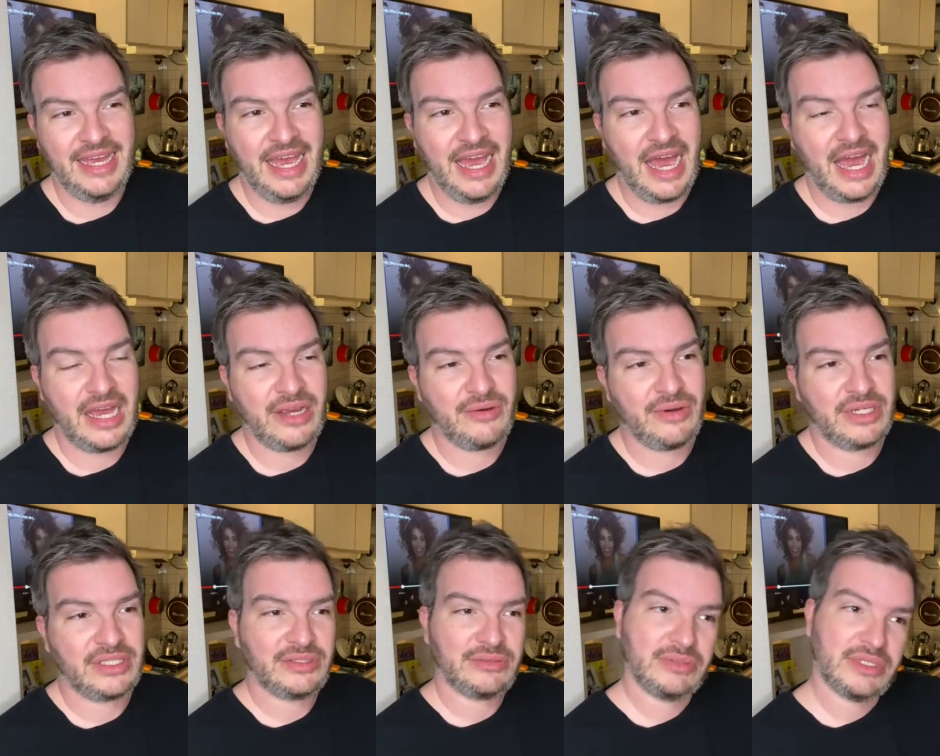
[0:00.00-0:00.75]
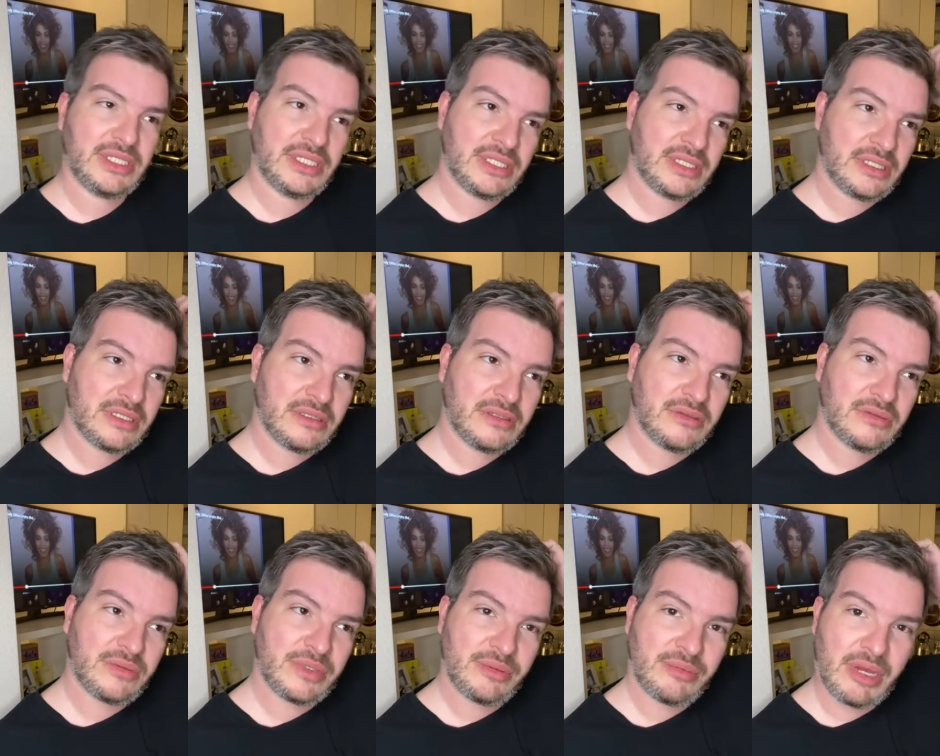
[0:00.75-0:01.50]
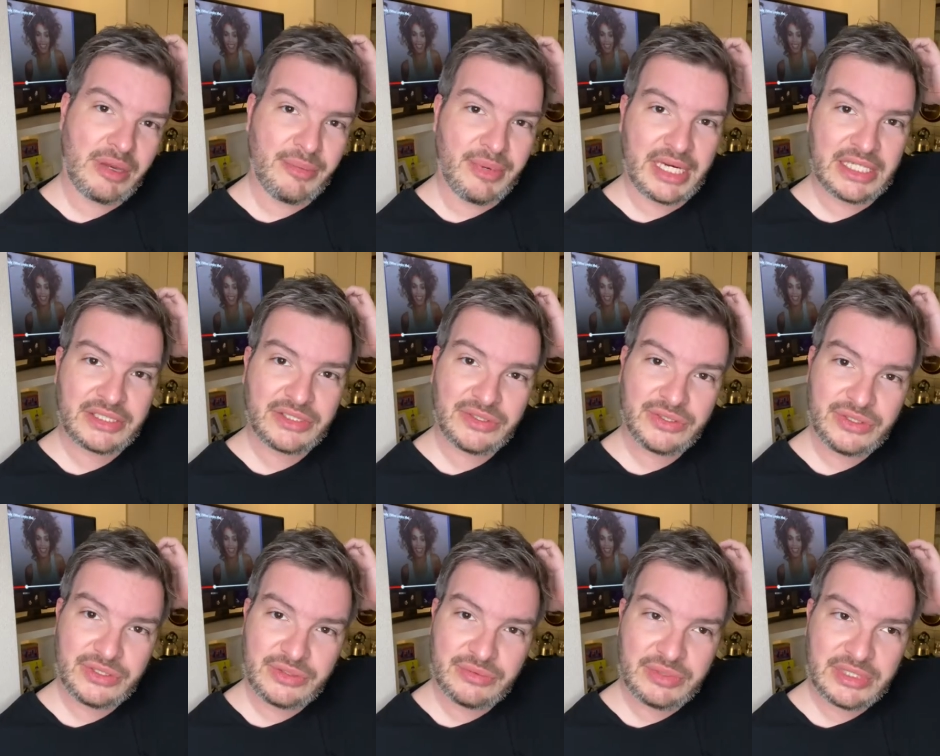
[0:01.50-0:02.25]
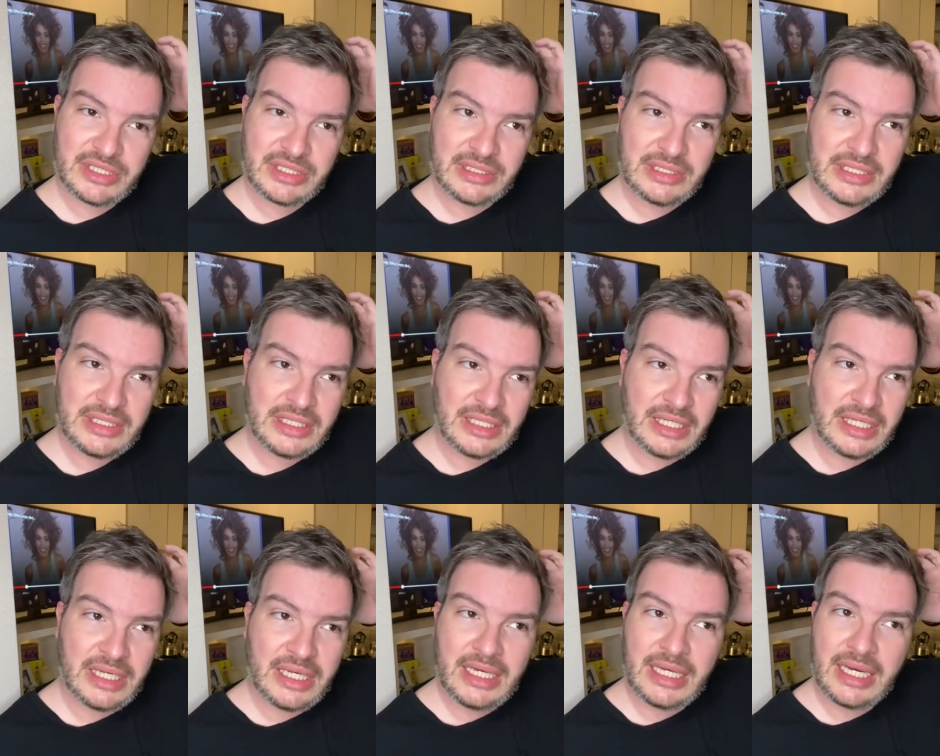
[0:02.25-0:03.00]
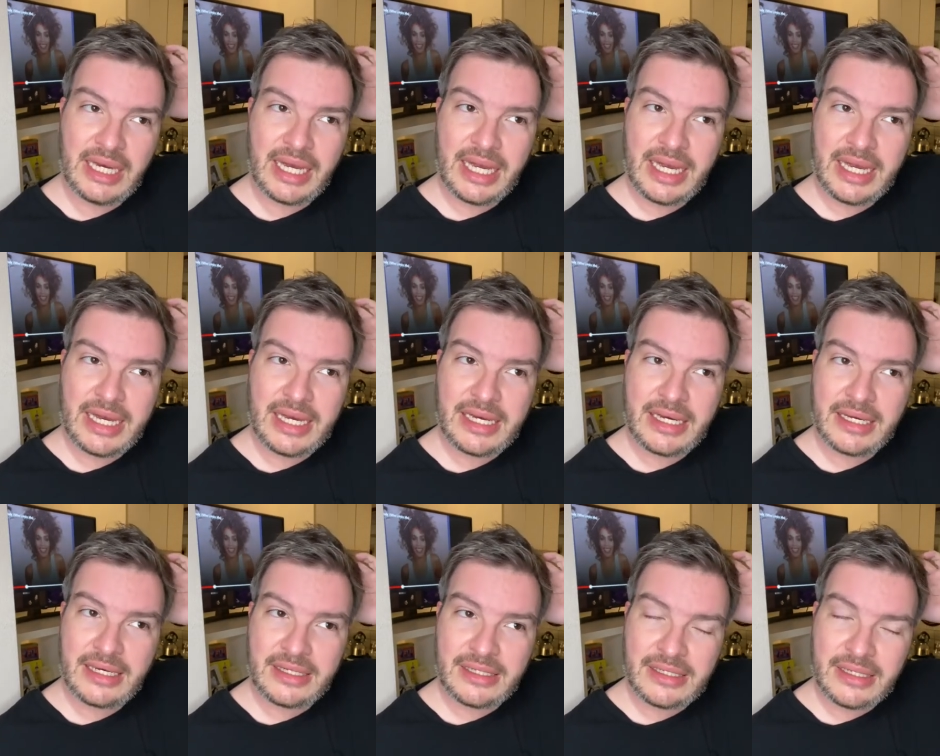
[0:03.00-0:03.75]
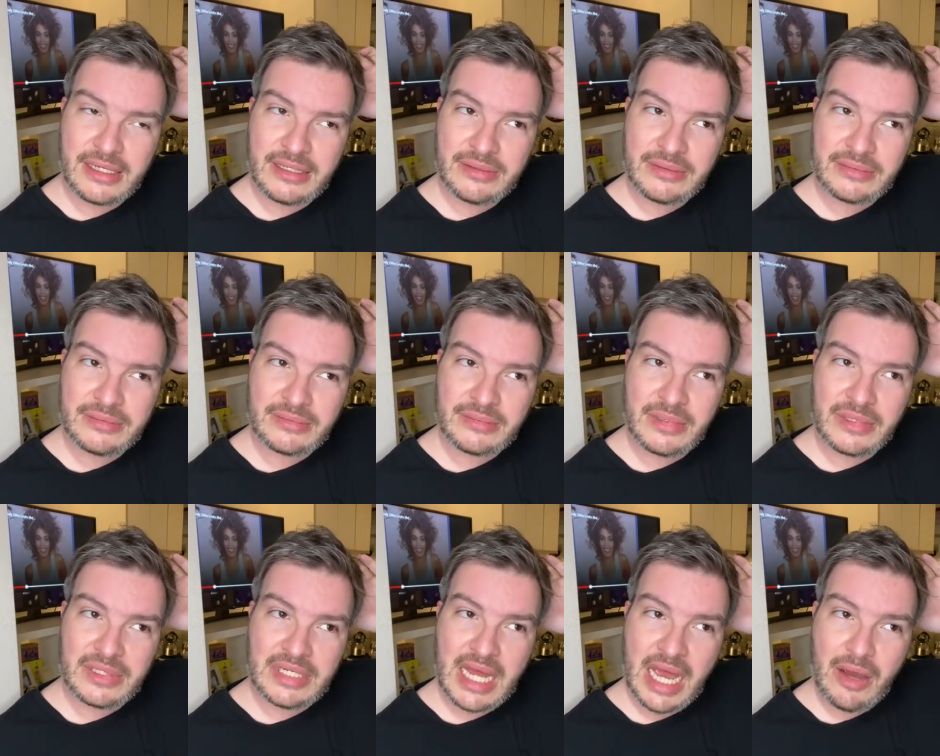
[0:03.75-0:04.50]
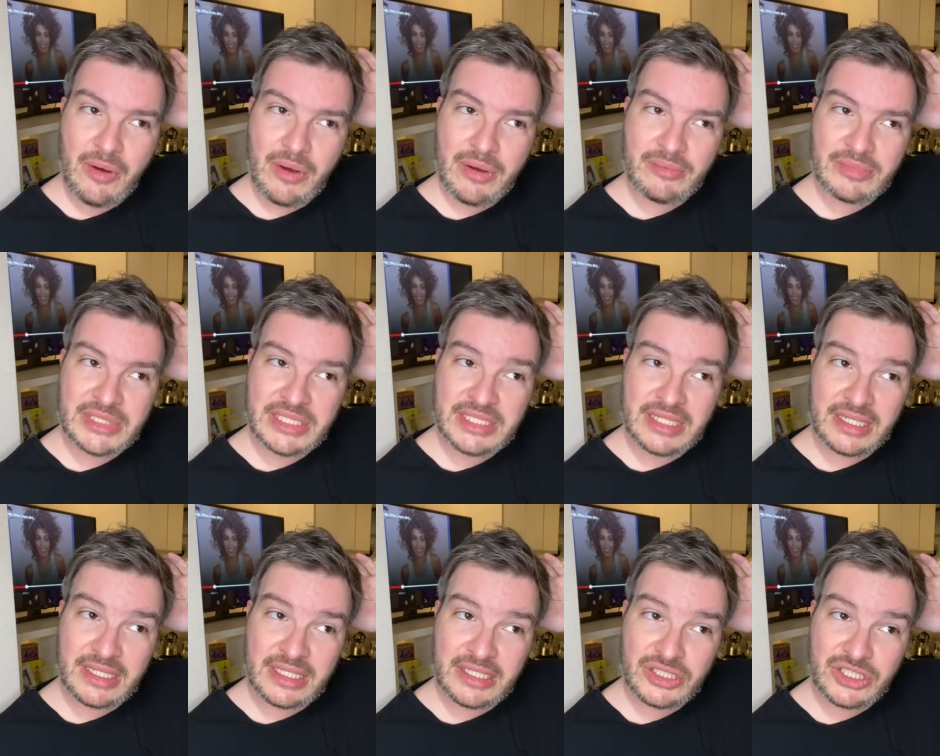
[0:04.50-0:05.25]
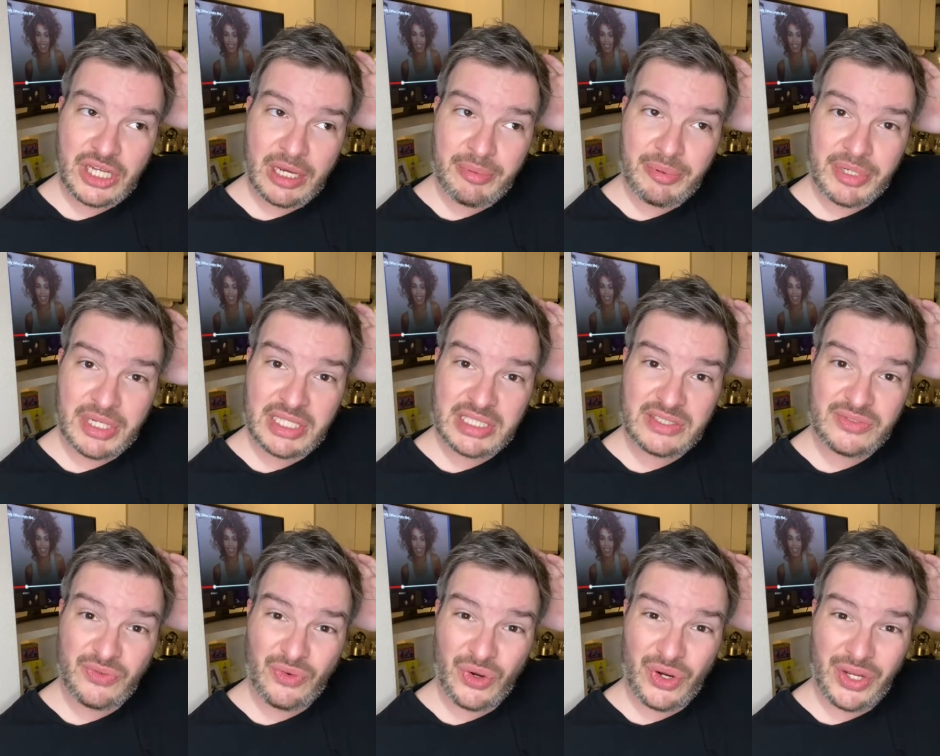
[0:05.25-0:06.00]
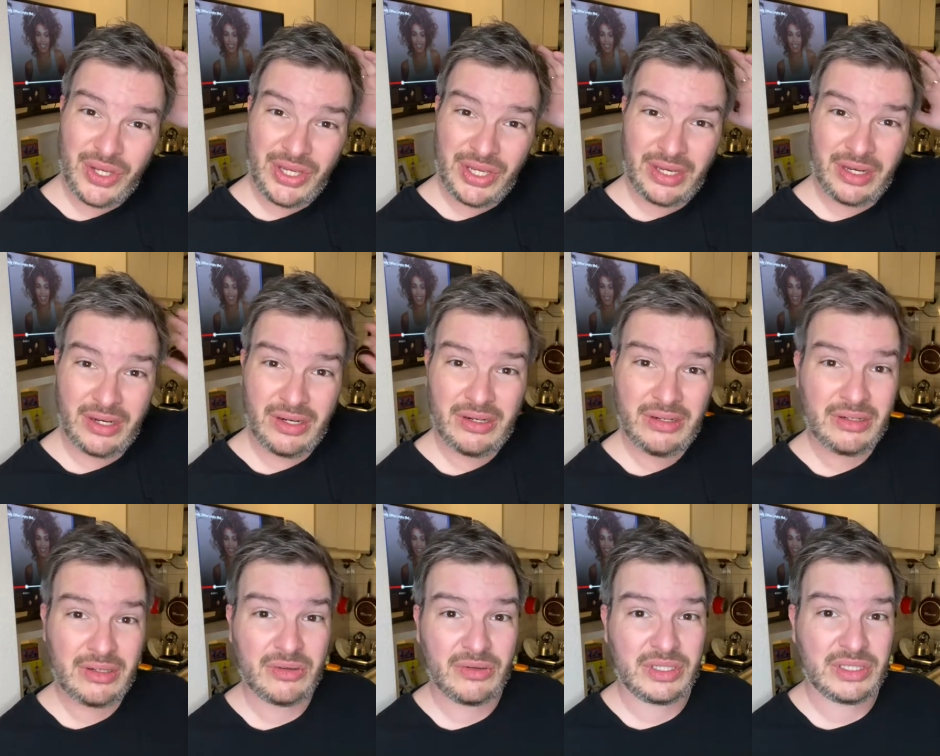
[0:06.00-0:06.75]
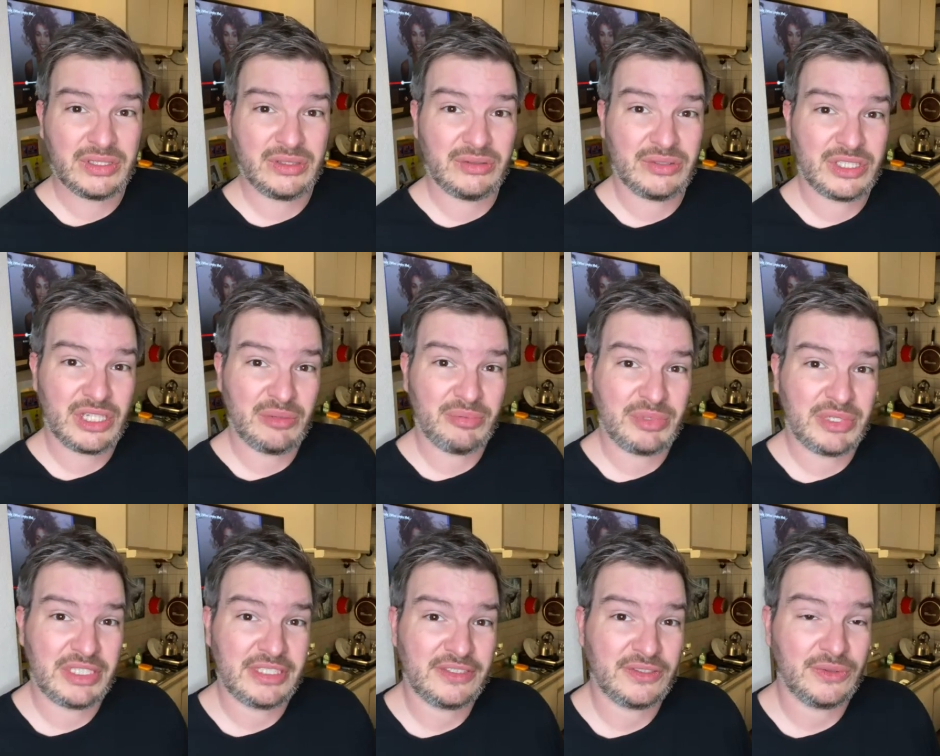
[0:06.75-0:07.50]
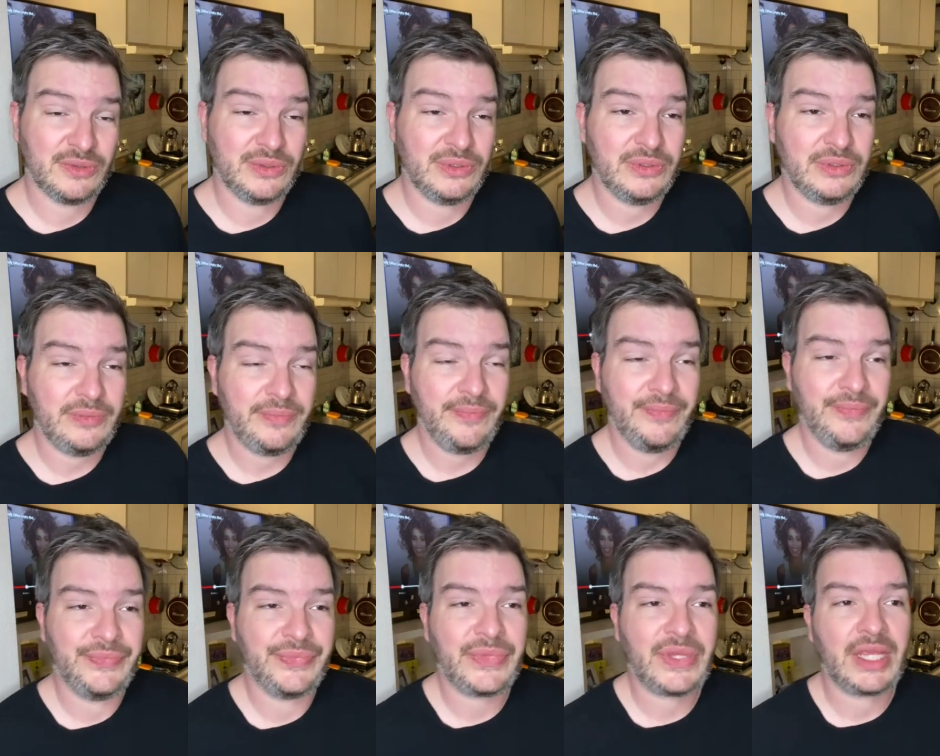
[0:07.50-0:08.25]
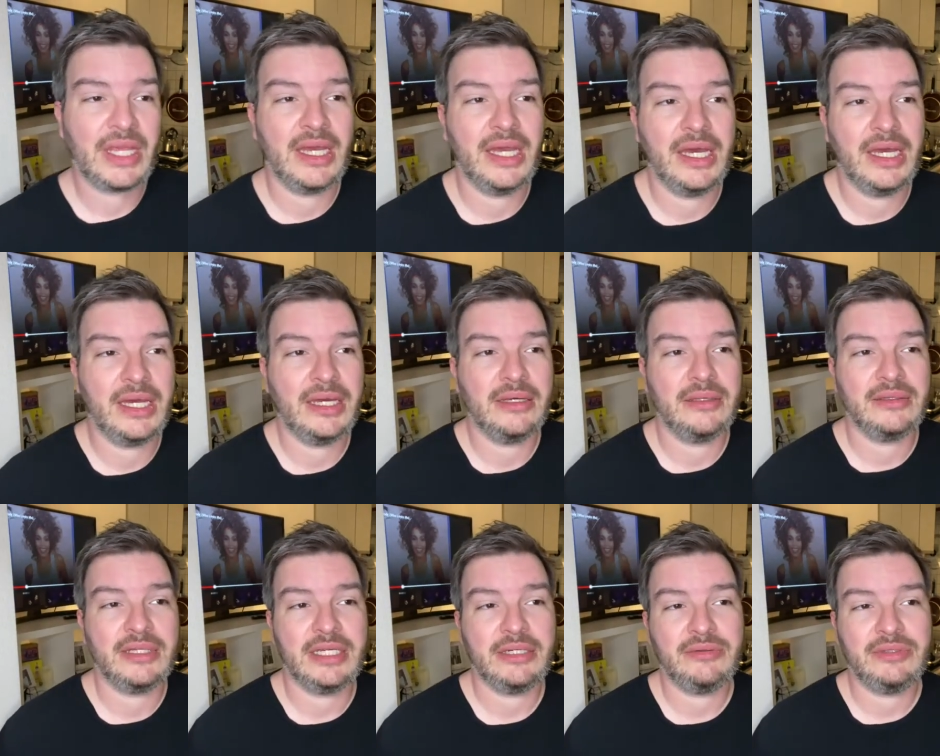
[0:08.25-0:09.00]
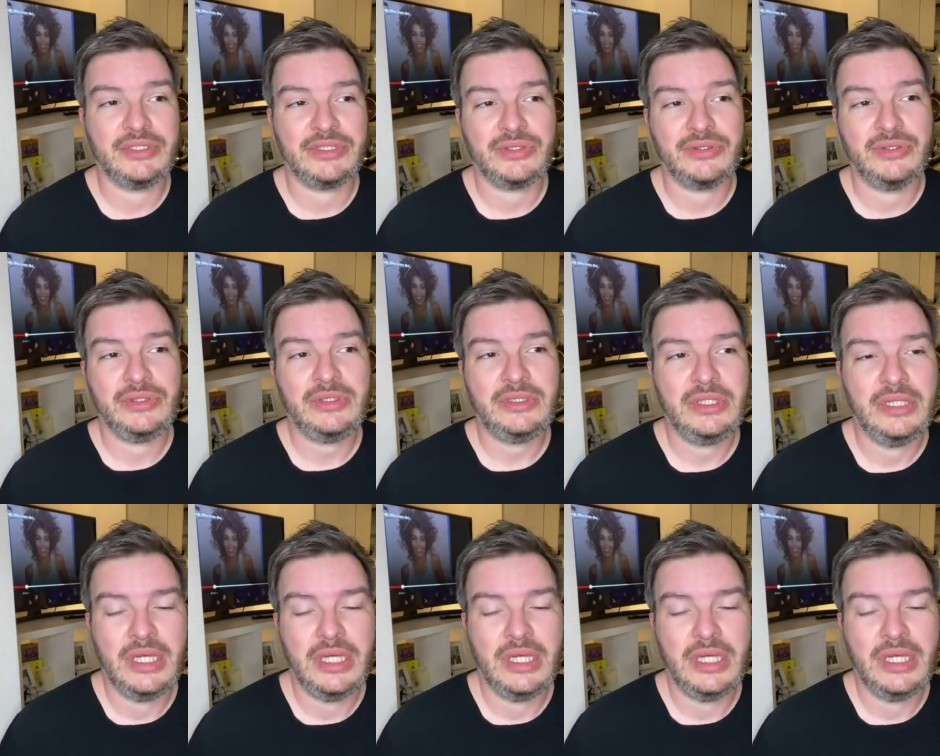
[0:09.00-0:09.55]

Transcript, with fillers: I graduated uh, with my bachelor's recently, and I, now I'm studying Japanese for a year, going to a Japanese school, uh, language school,